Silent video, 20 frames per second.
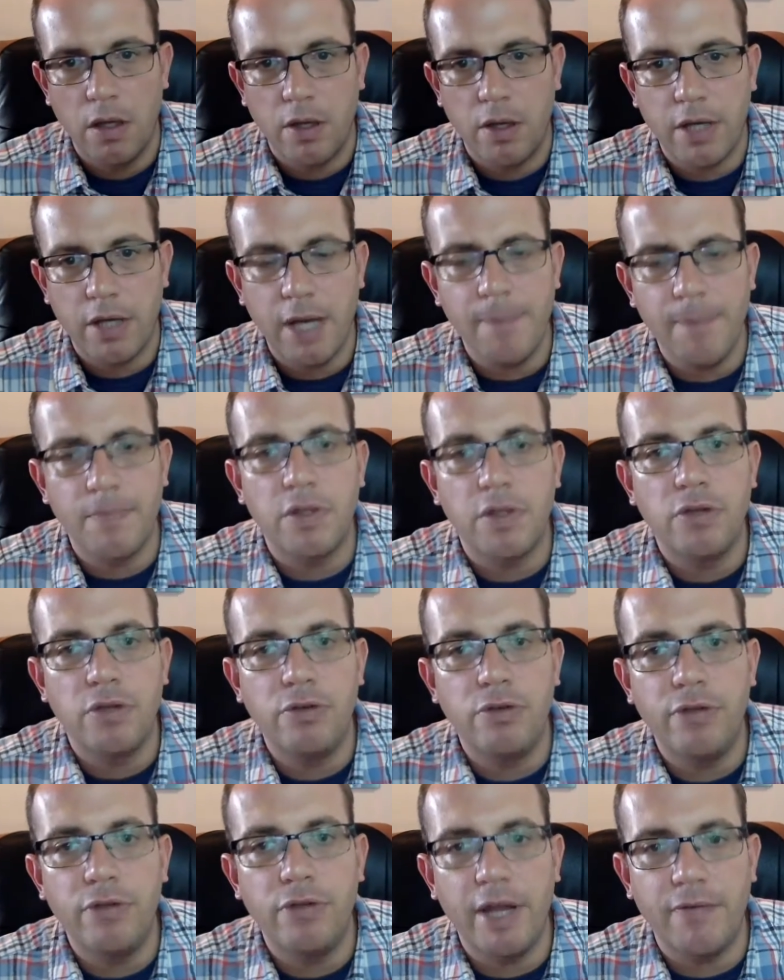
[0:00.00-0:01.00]
Okay, you
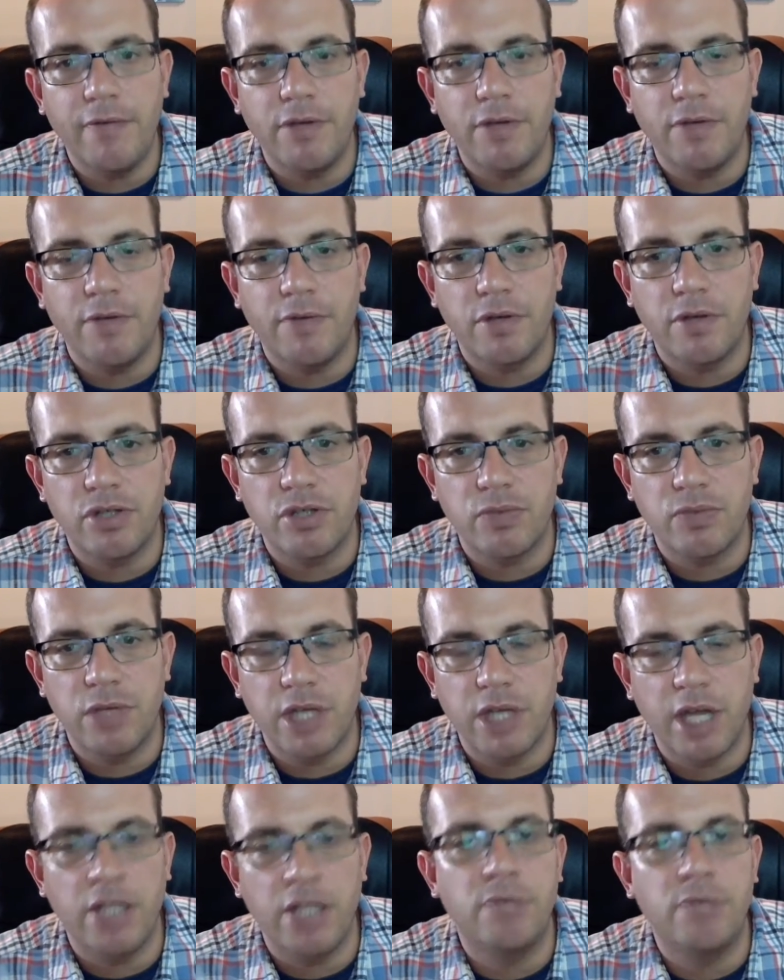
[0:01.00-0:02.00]
do that for the first week,
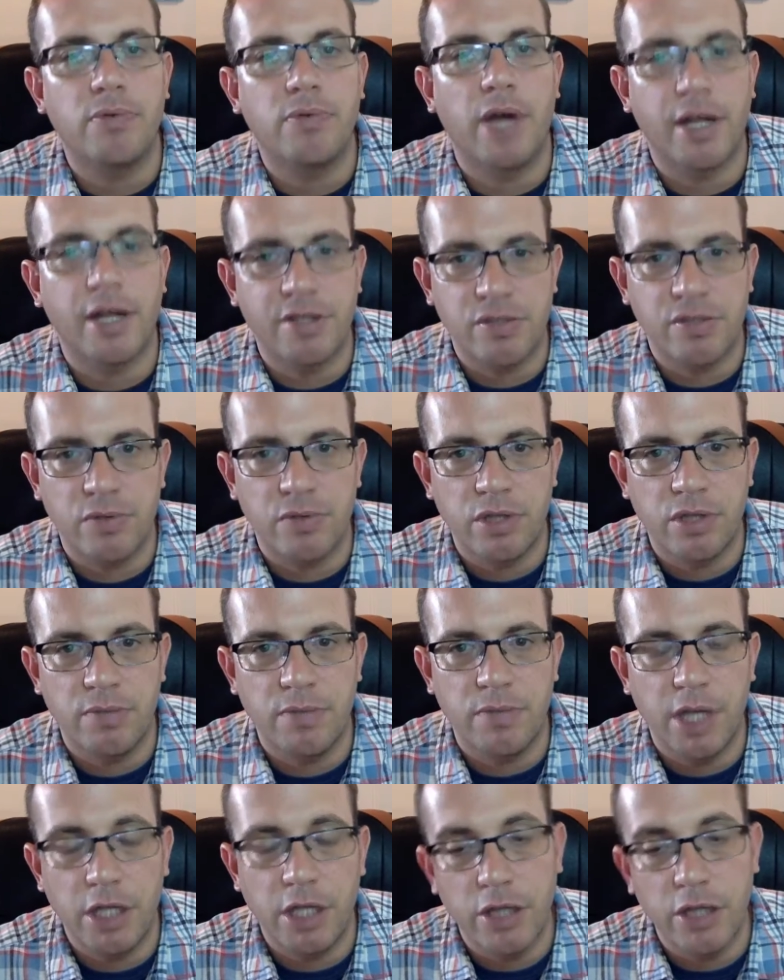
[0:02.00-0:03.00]
and you practice with them,
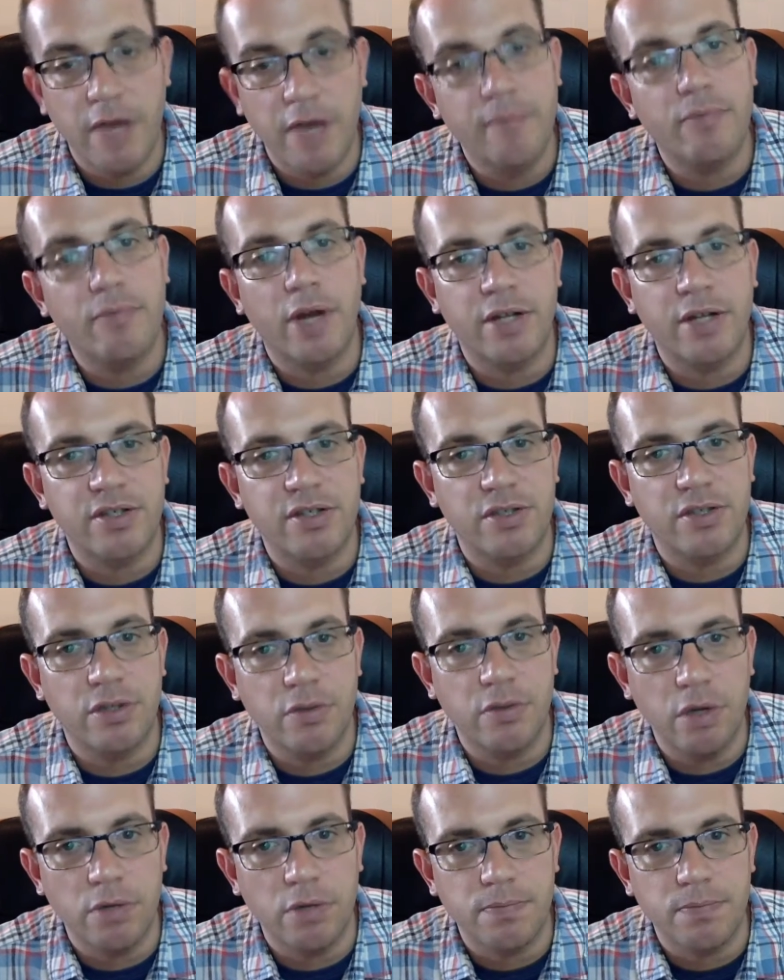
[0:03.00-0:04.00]
and you have them practice on their
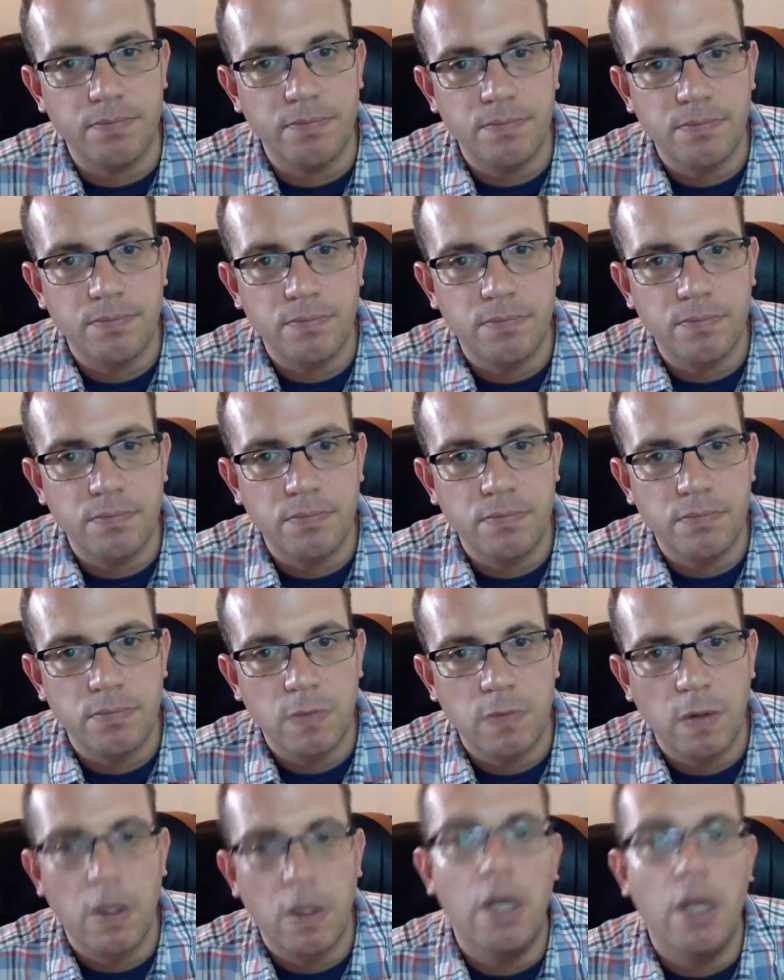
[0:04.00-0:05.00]
own.
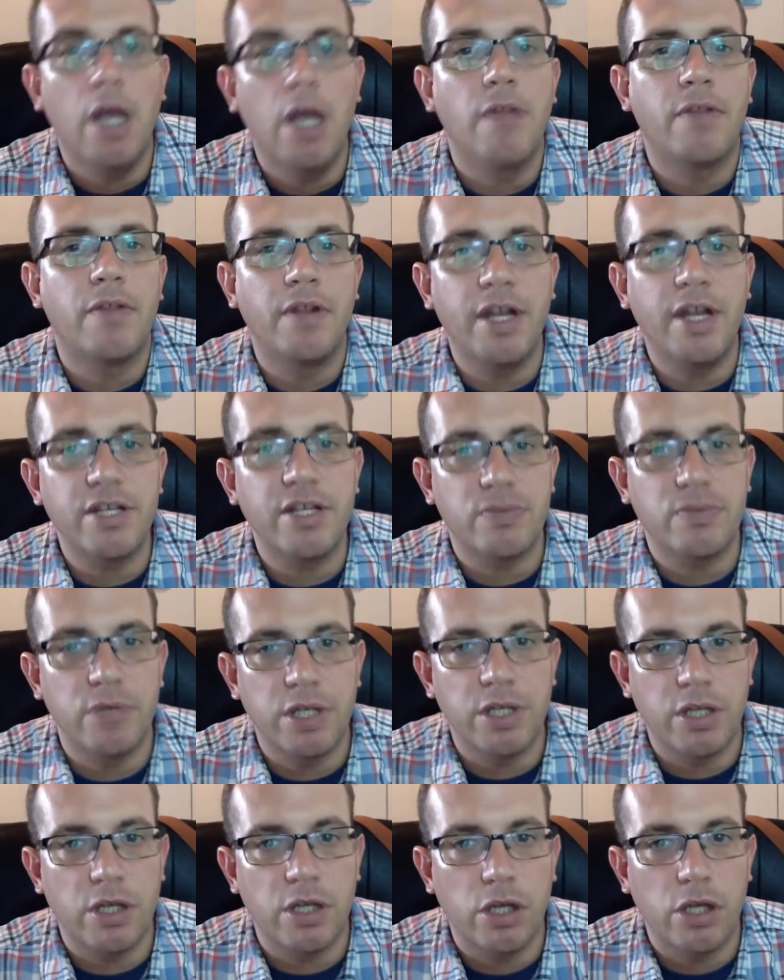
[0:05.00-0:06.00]
The next week,
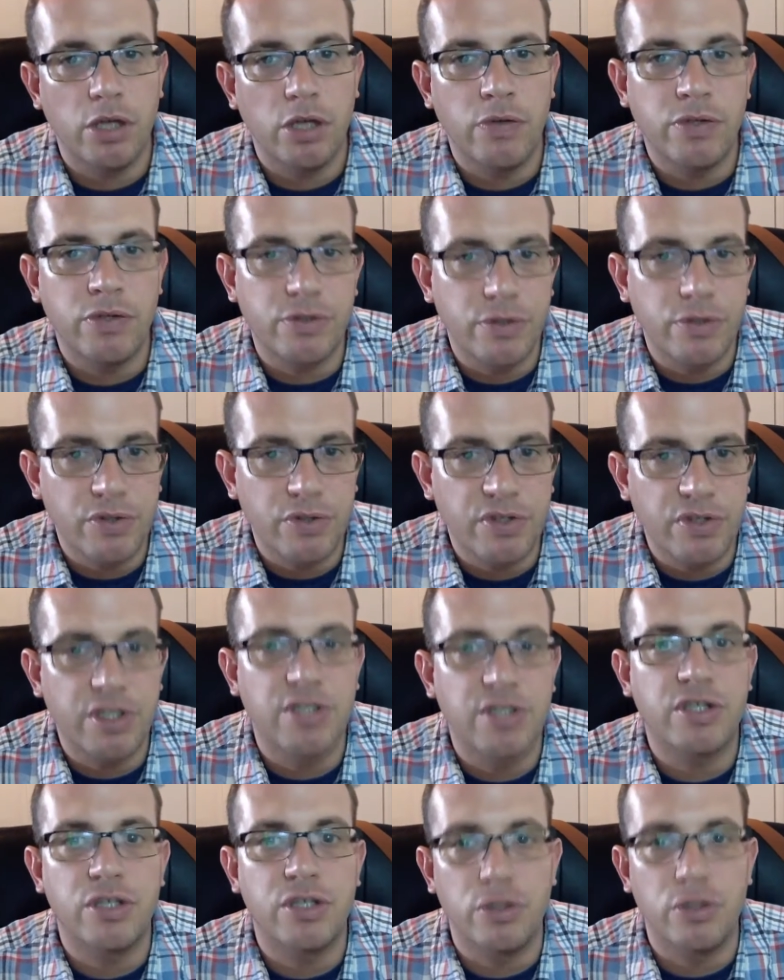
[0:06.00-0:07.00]
you introduce the
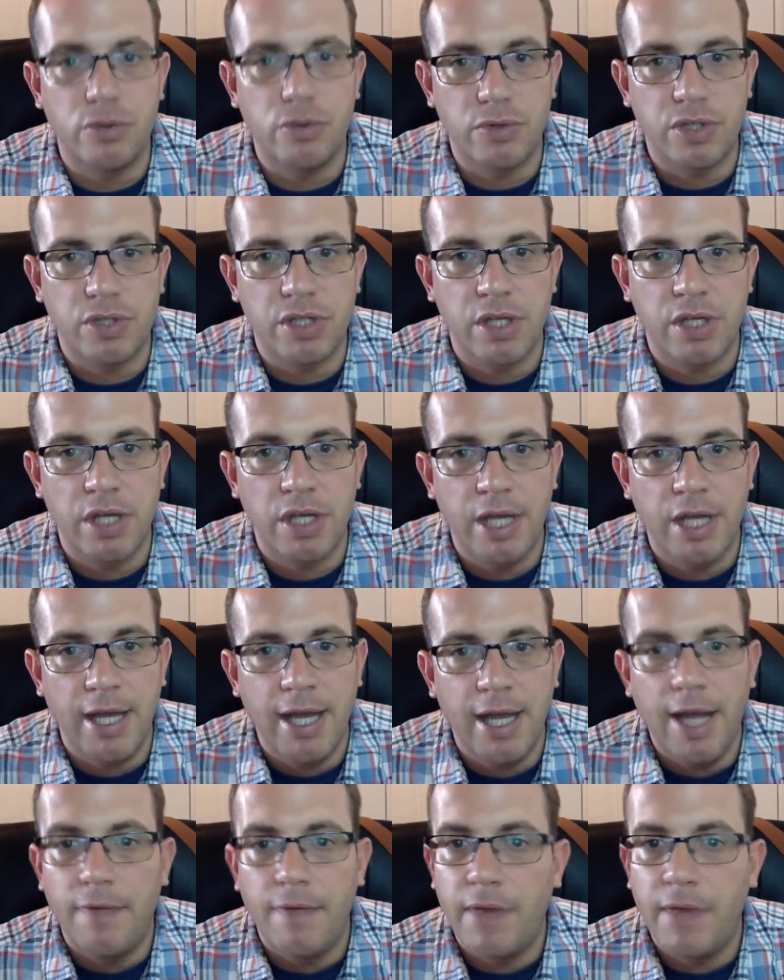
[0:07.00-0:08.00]
2s.
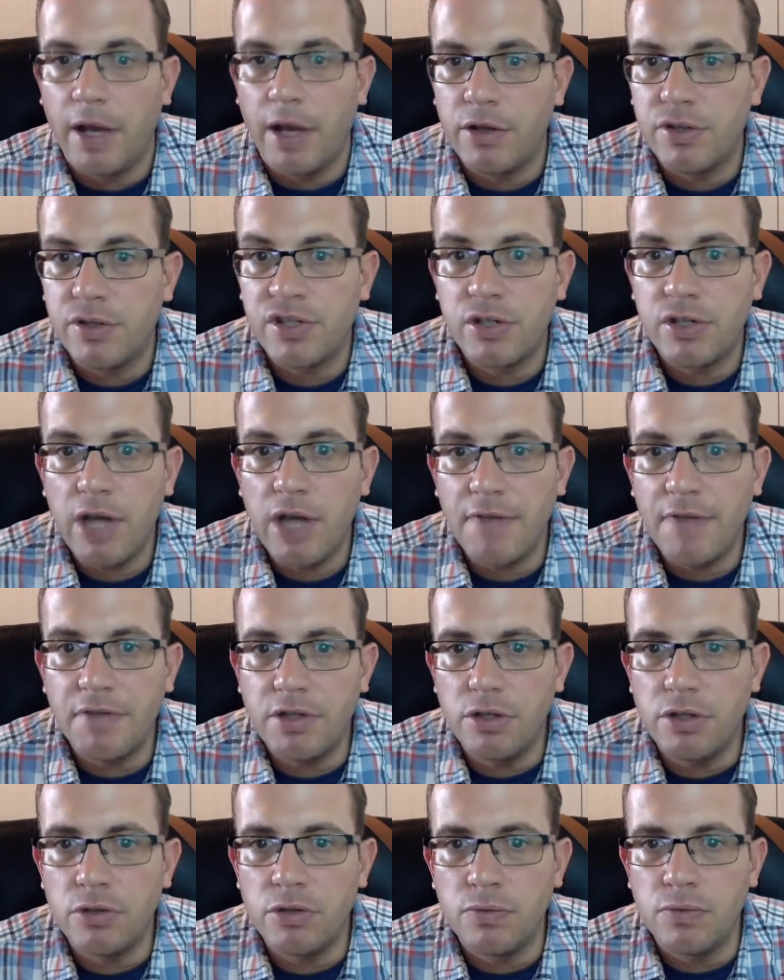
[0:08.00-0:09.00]
Now, you still have to
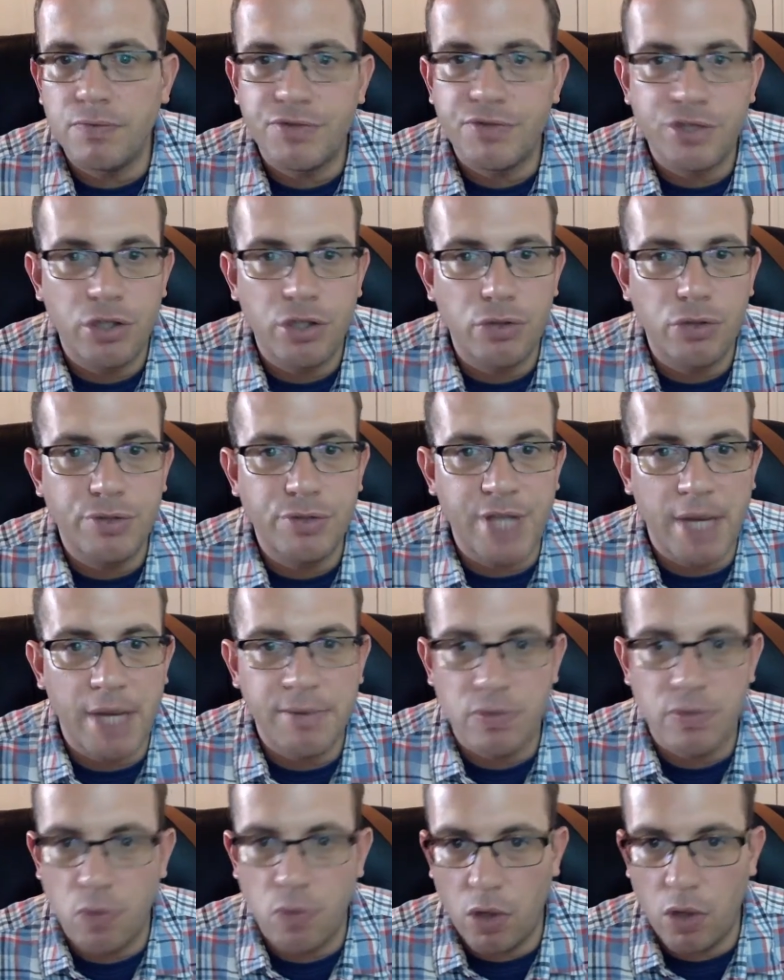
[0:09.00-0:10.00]
do 2 times
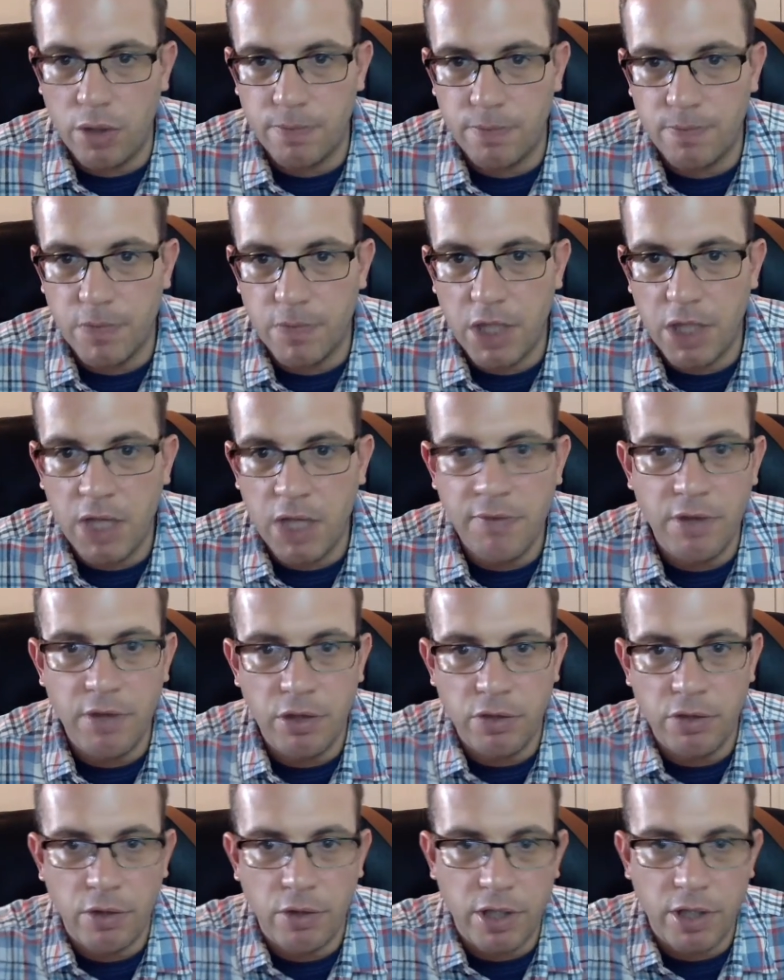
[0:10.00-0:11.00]
1, even though
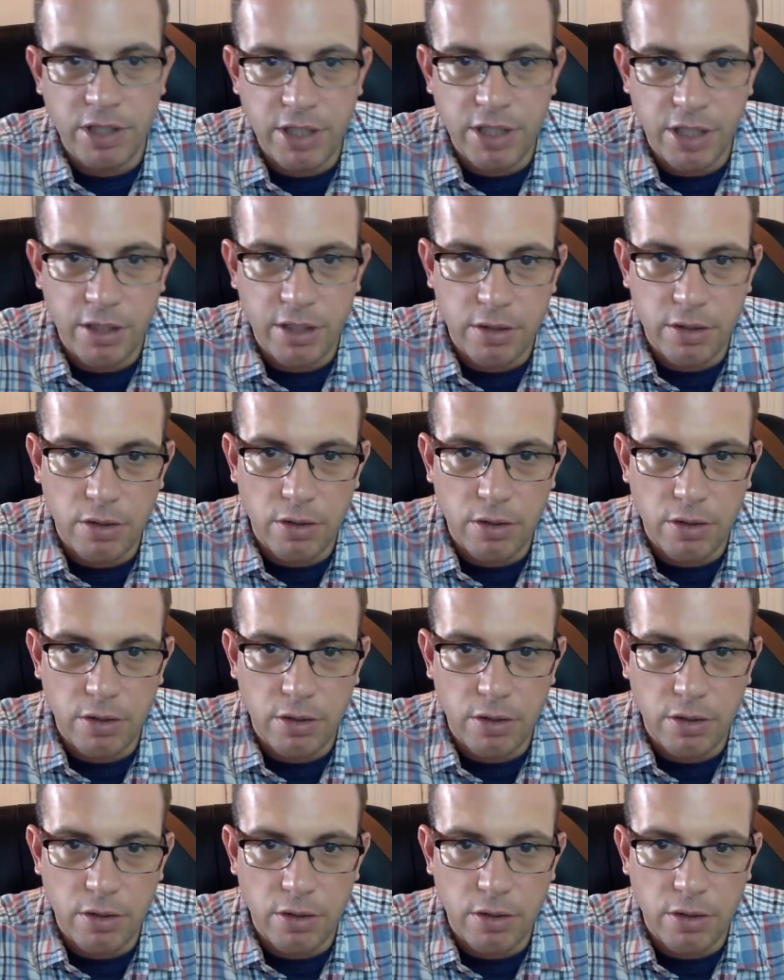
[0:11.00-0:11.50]
you already did it